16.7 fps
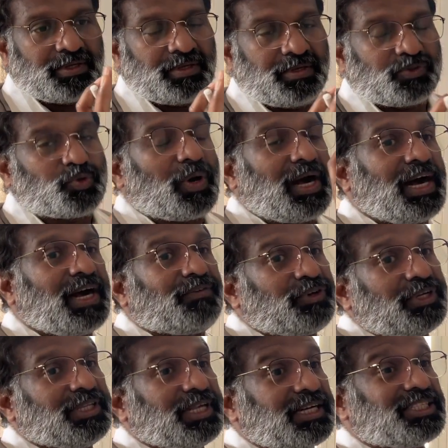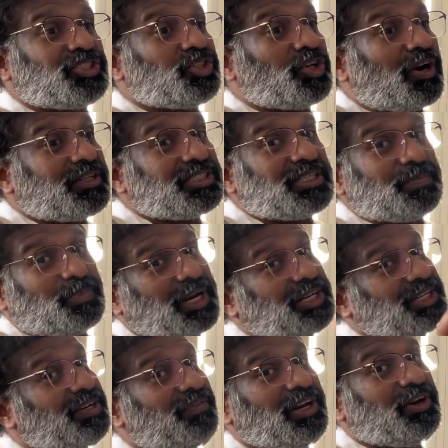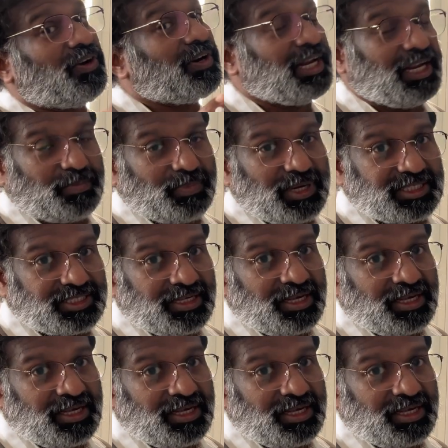So after that, charge separation will not take place.